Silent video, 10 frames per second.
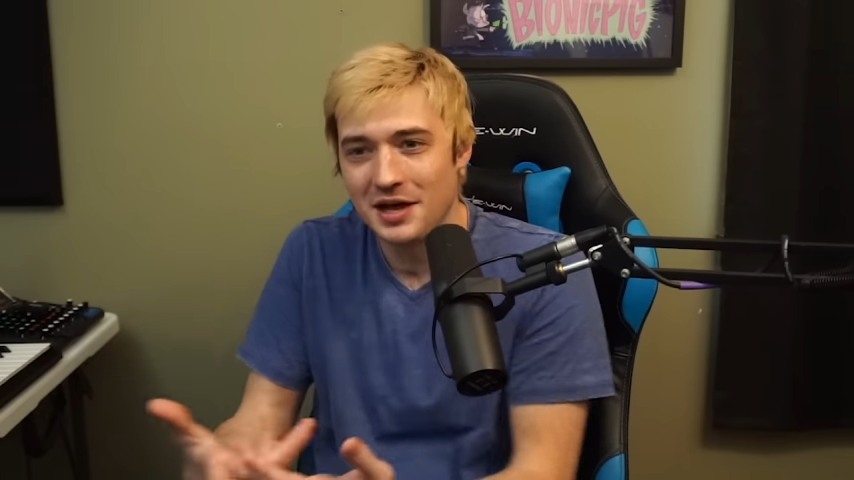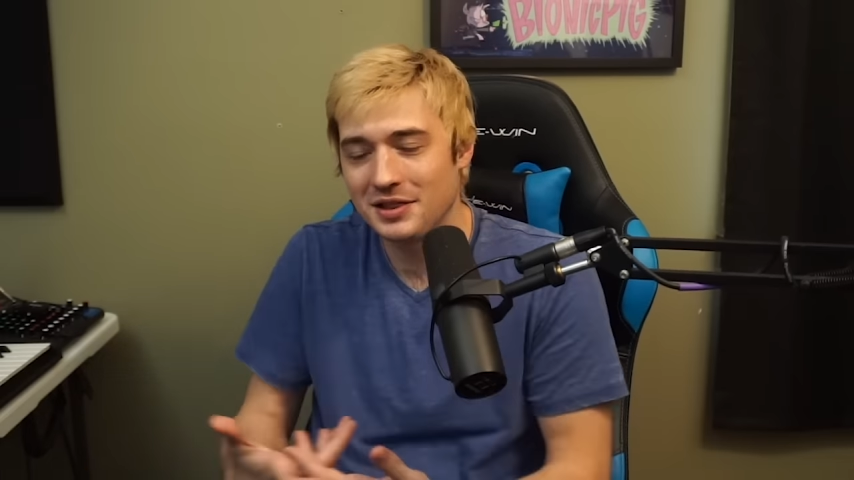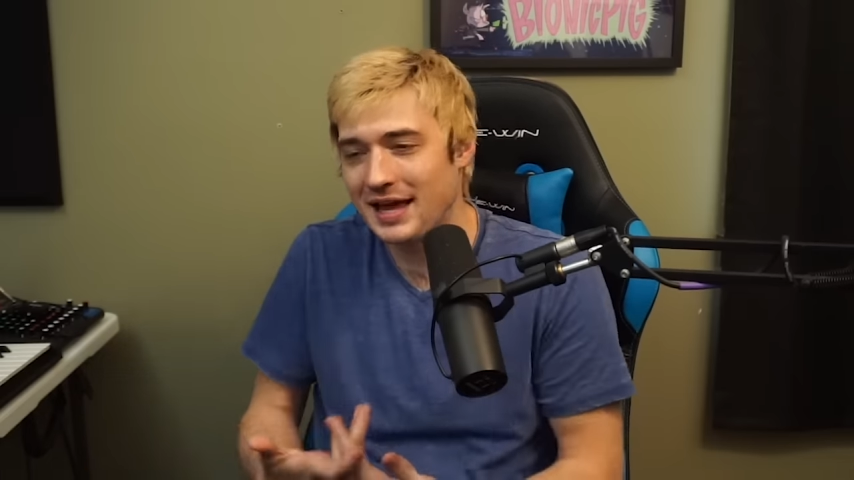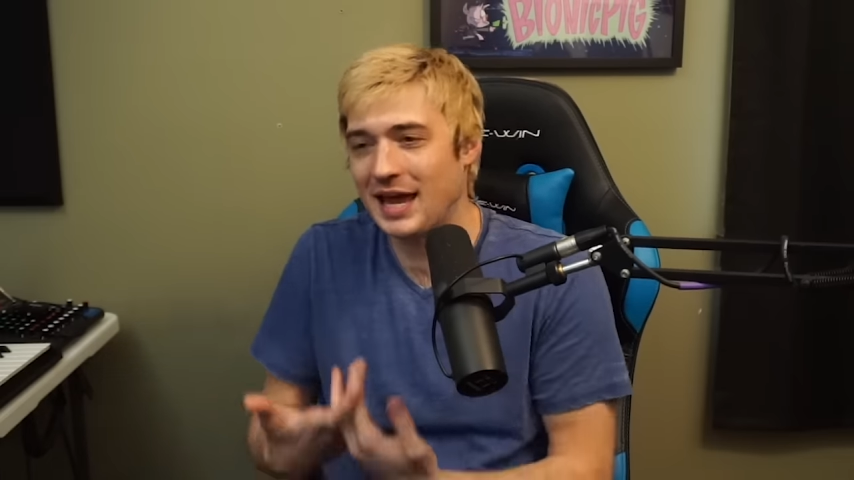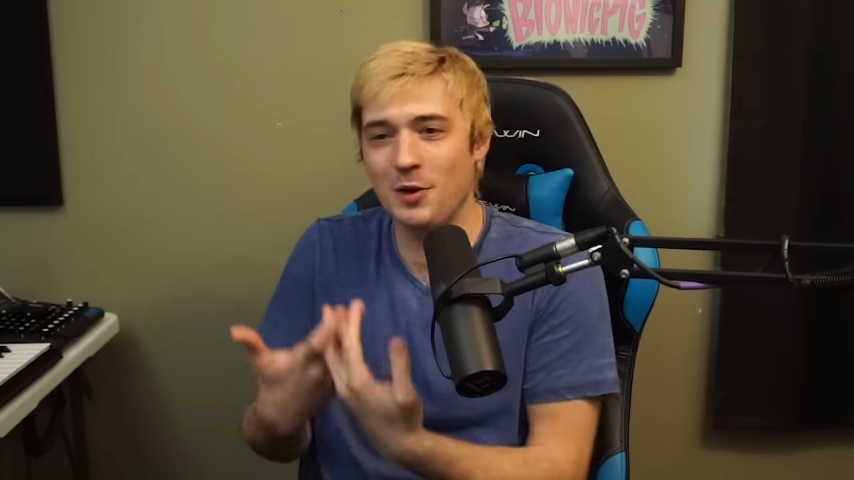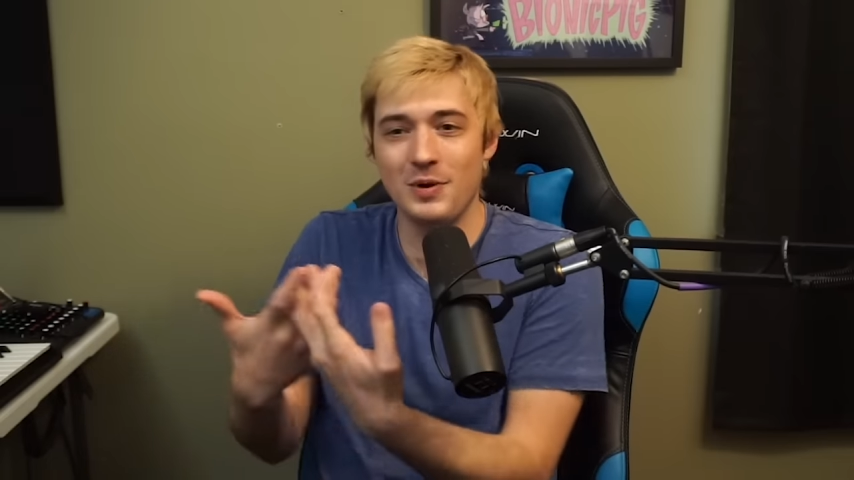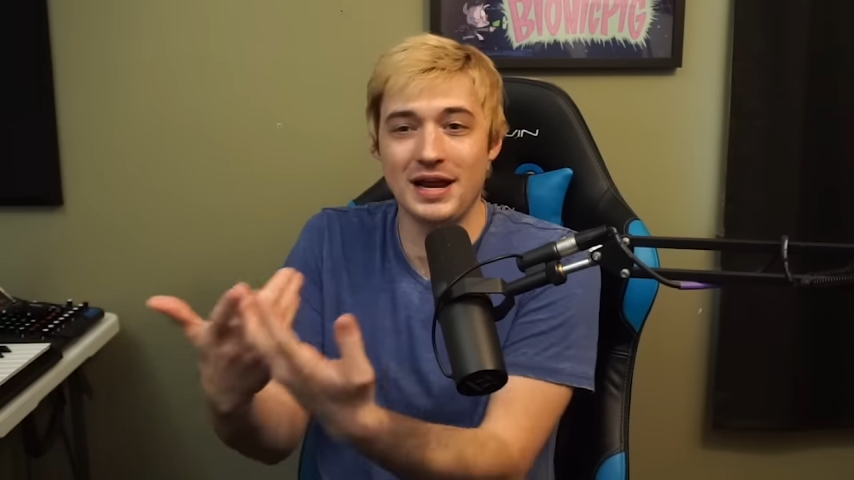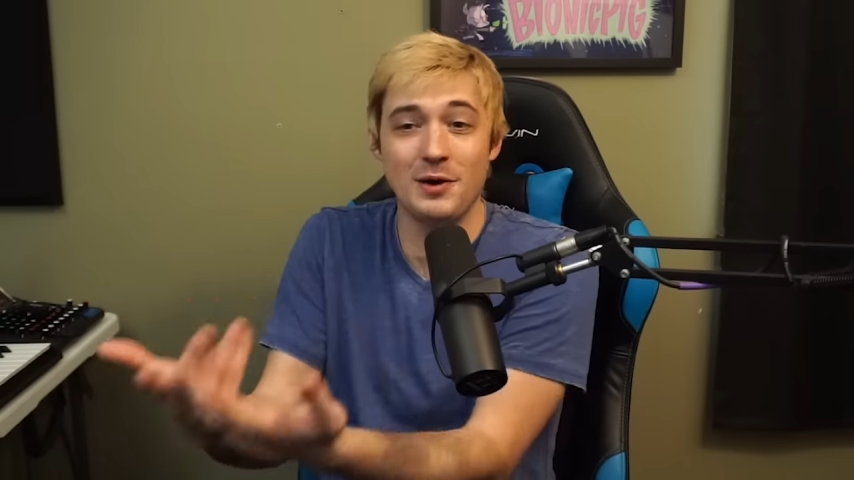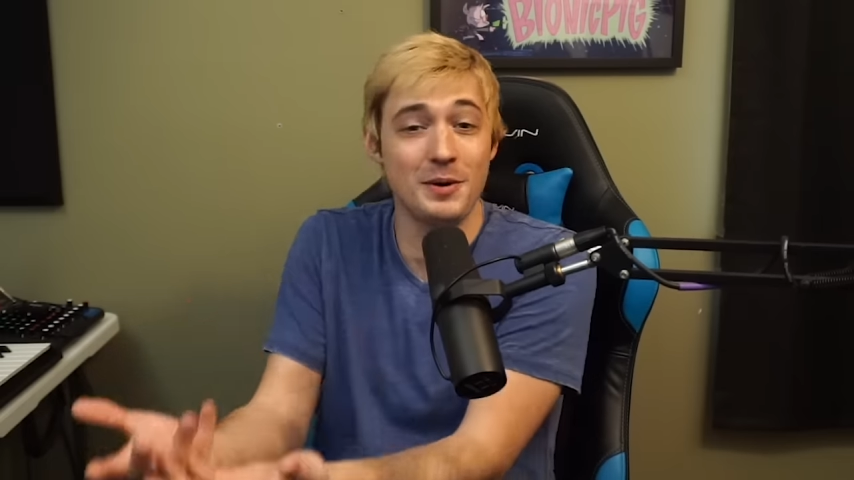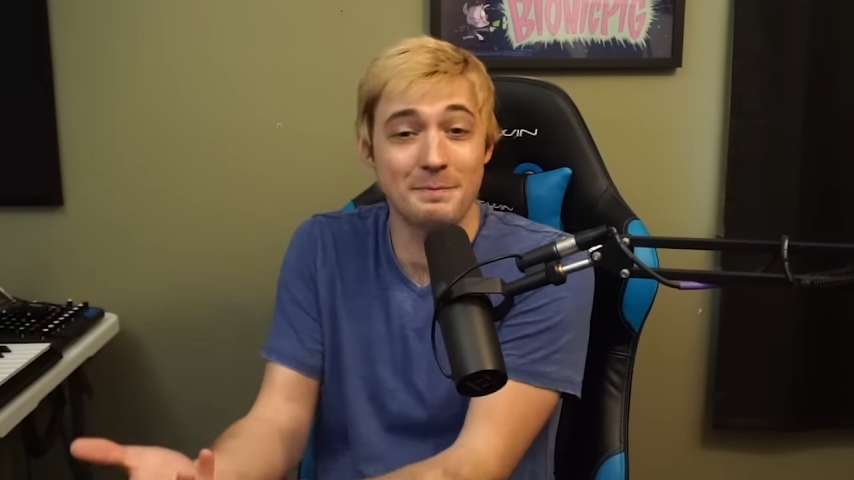Like, it
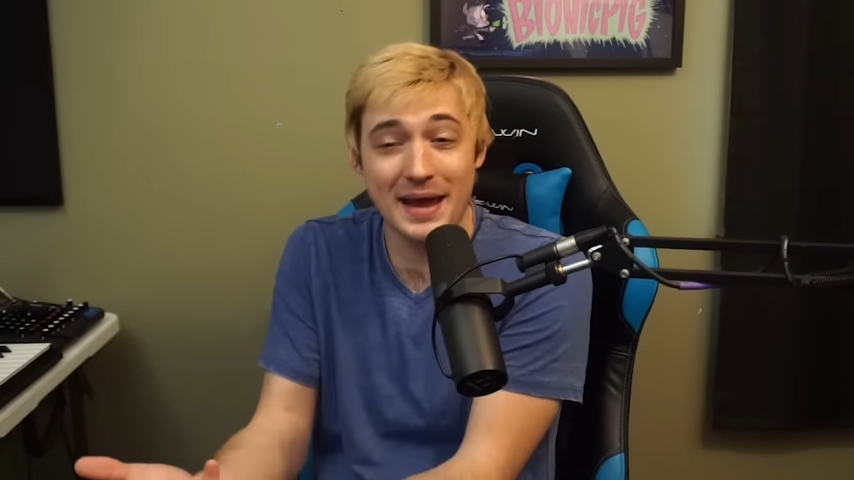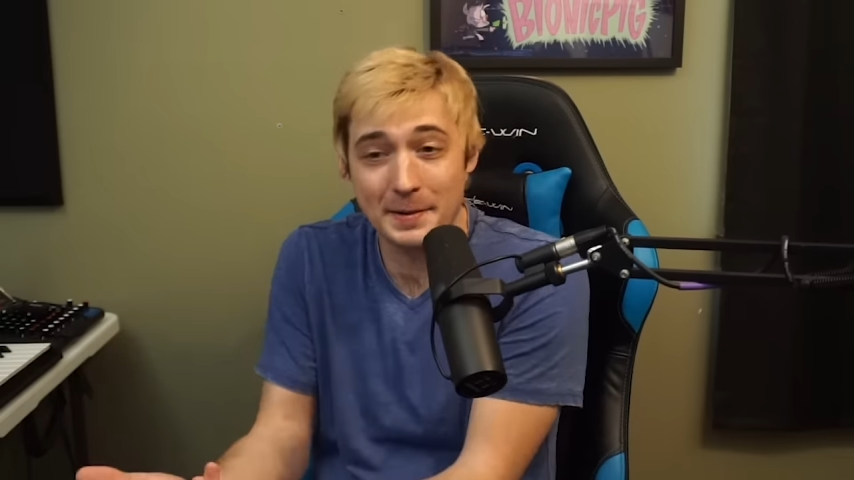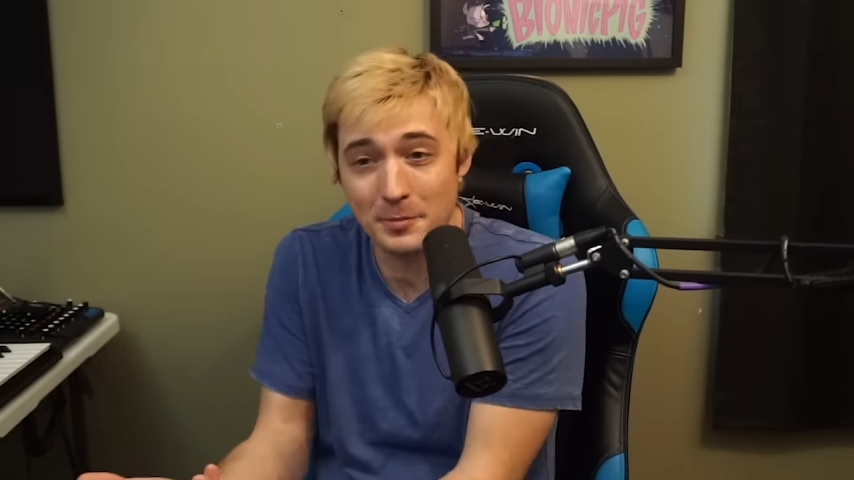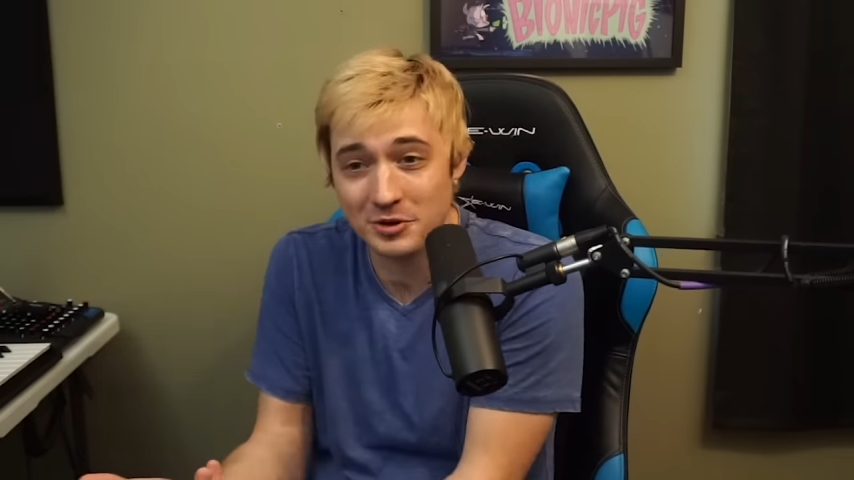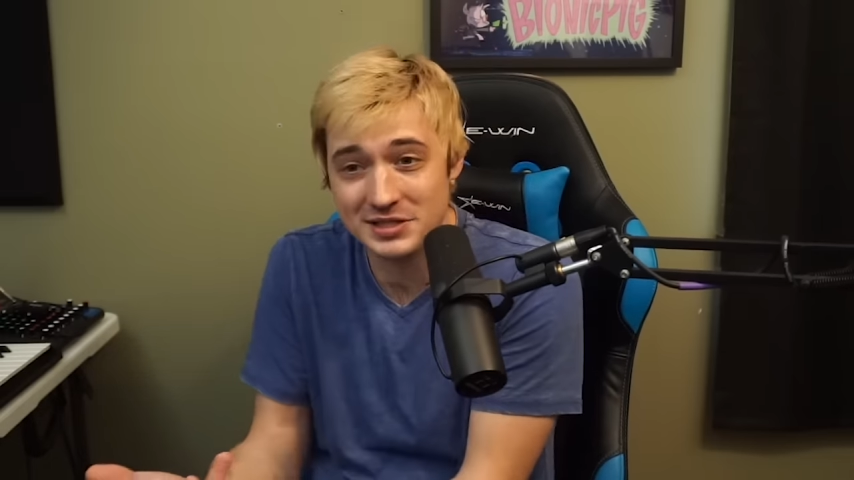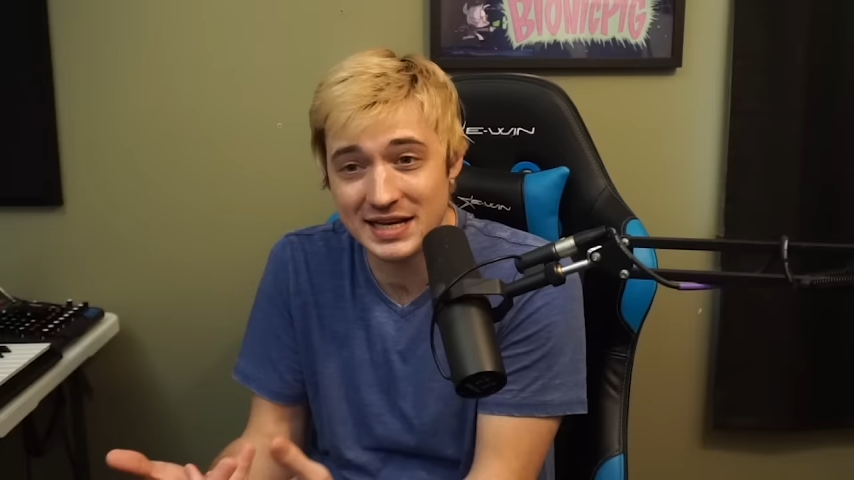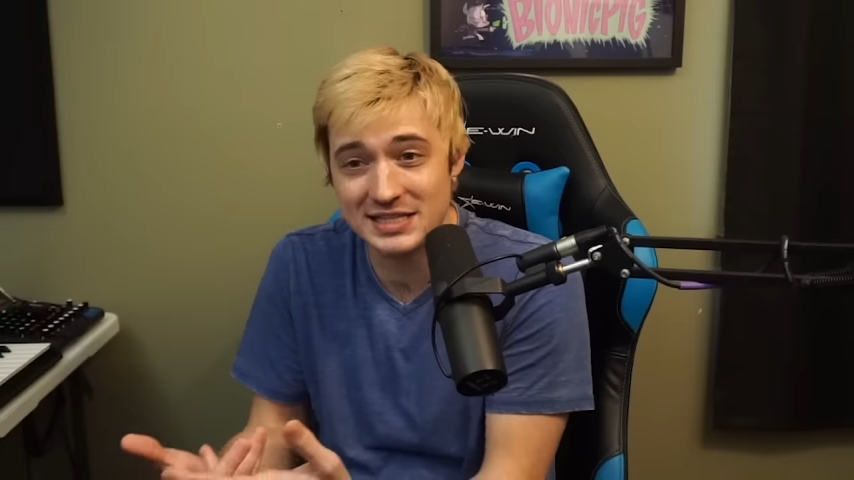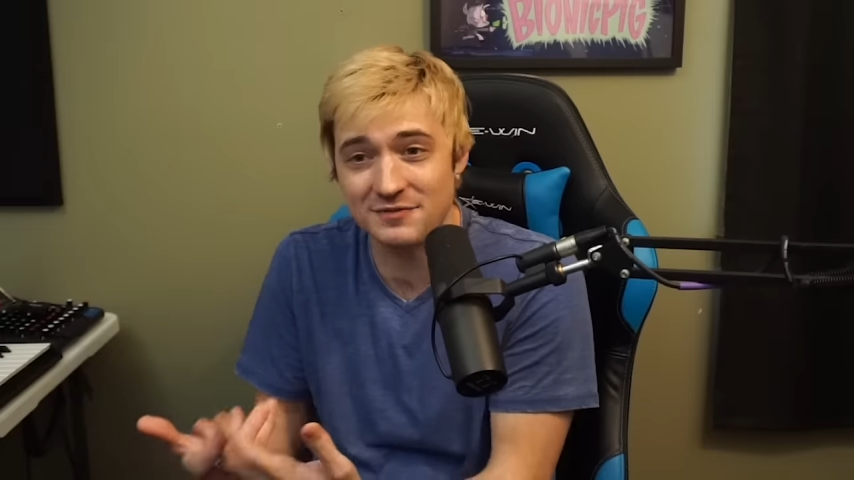would make more sense